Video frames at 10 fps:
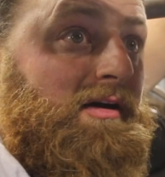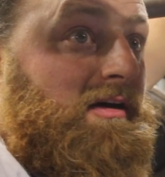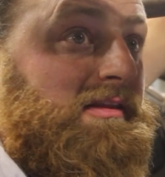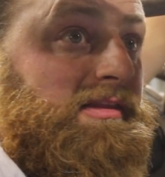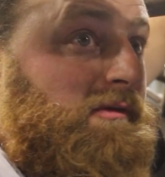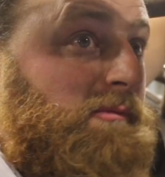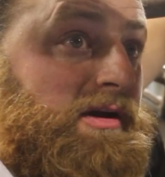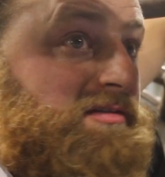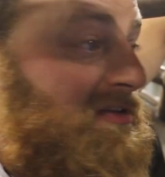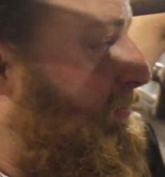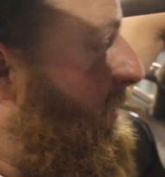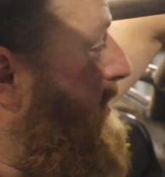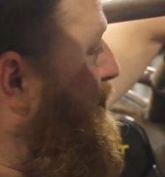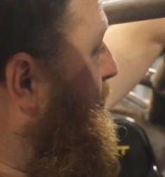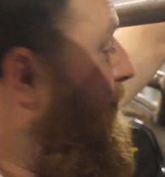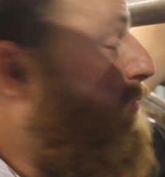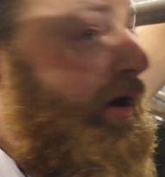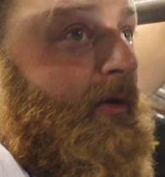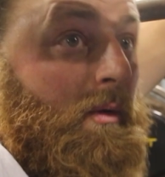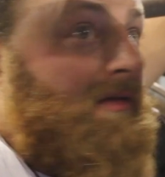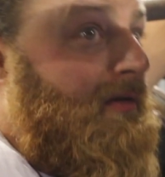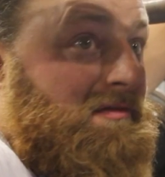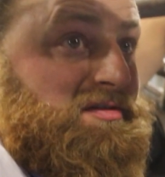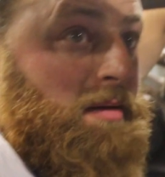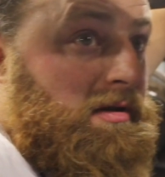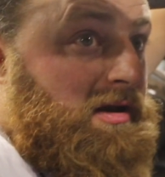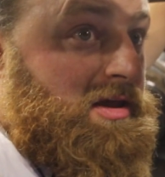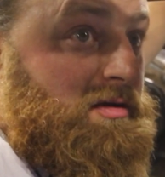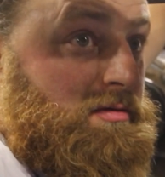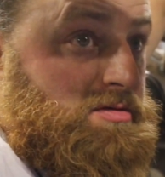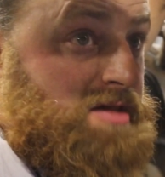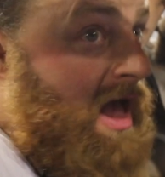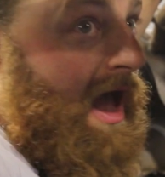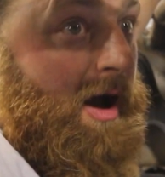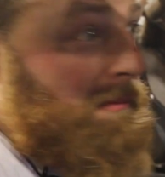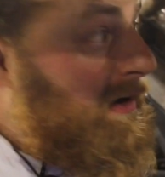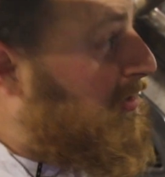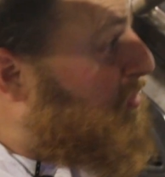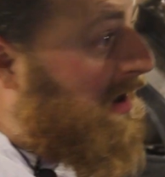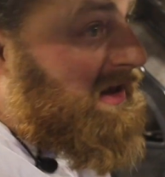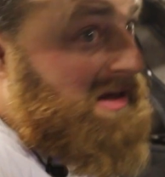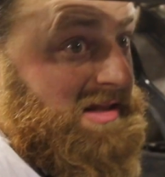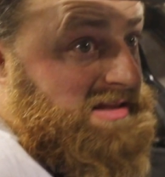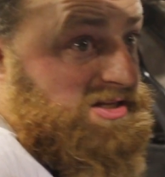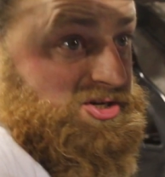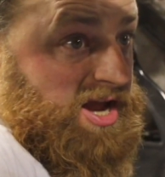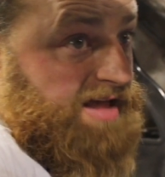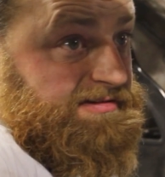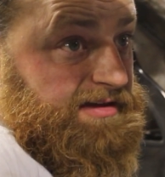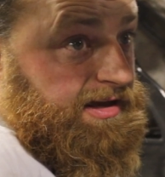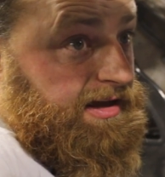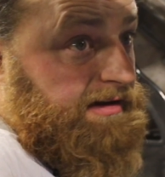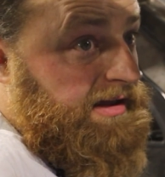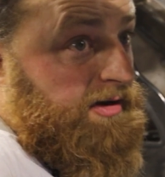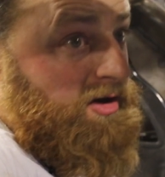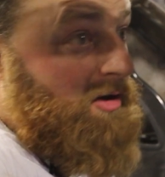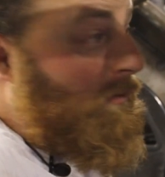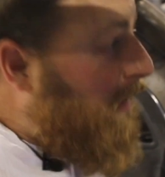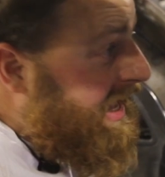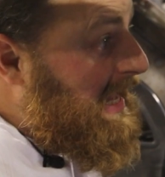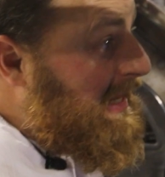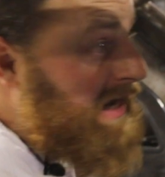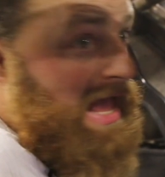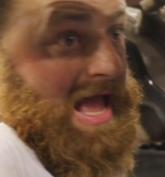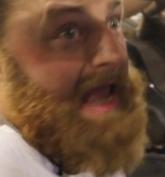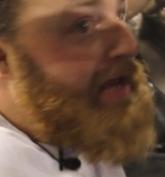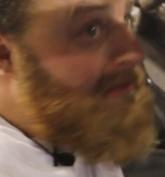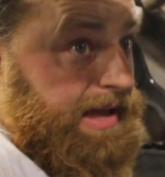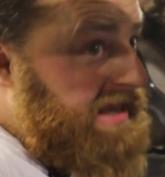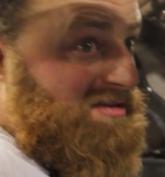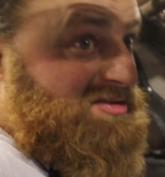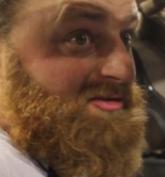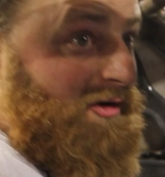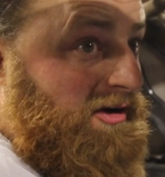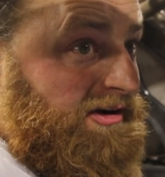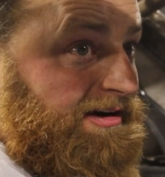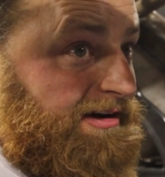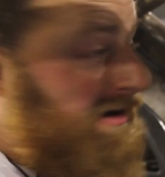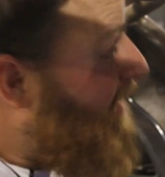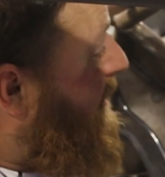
on the rear suspension, what coilovers I'm gonna use, how I'm gonna triangulate the chassis to cut down on weight and make it stronger.